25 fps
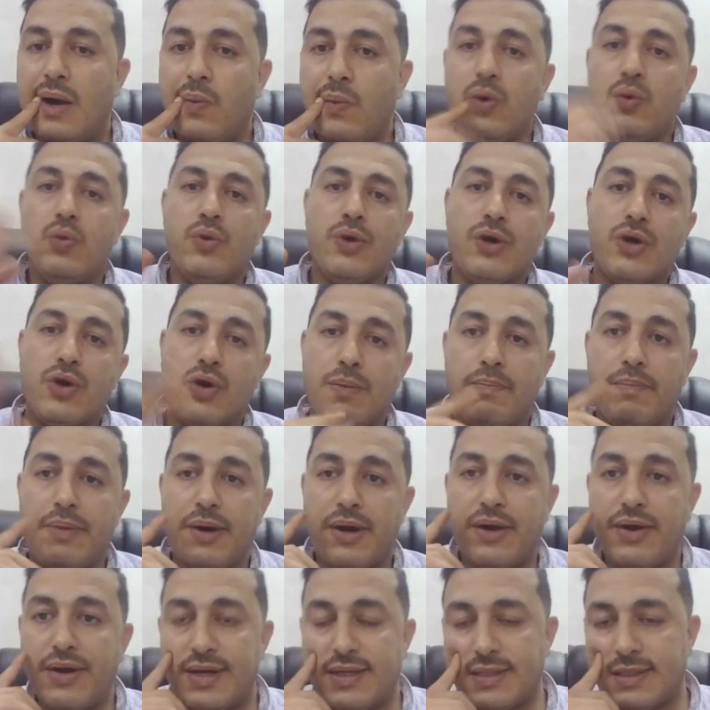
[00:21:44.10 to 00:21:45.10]
when we
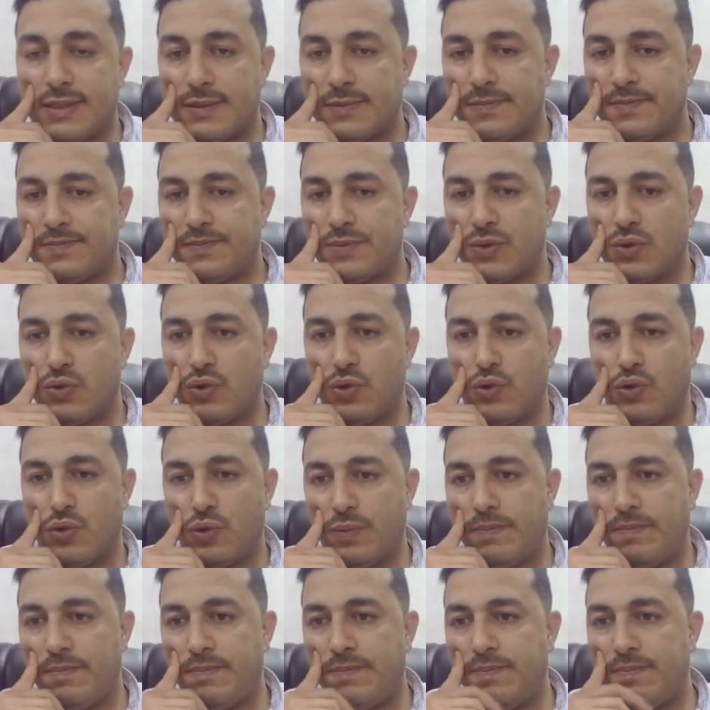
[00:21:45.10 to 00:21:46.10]
compare it
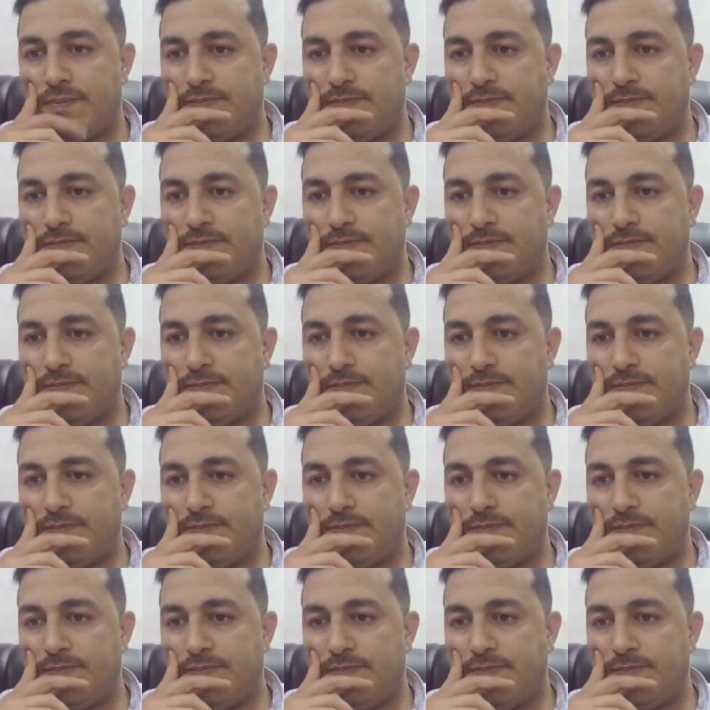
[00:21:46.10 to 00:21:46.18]
to